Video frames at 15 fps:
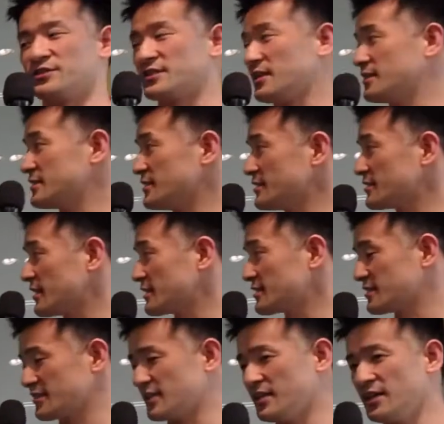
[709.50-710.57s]
case is
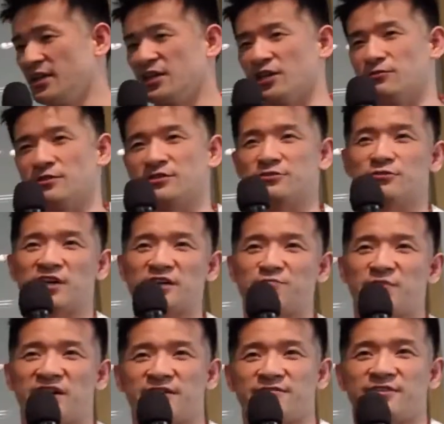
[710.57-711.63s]
that you want to write
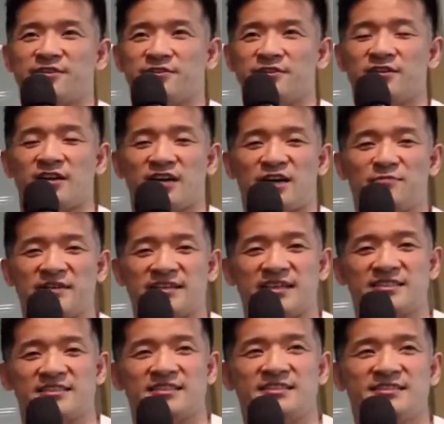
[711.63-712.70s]
part of your
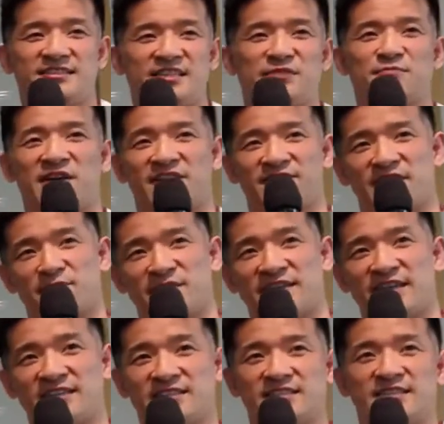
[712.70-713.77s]
application in C, part of your
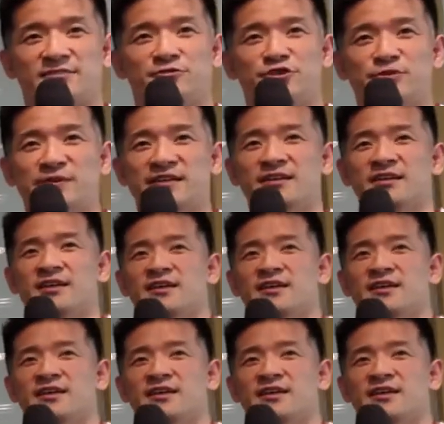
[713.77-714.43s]
application in Ruby,